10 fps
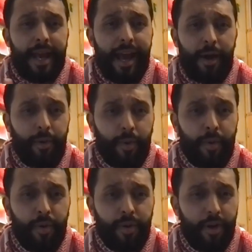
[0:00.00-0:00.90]
Our
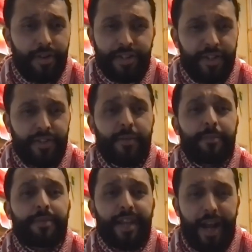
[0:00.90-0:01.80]
knowledge
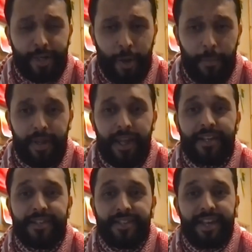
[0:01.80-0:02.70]
systems are
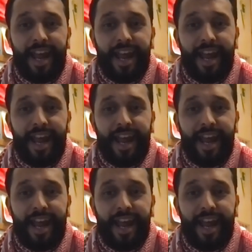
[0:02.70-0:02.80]
complex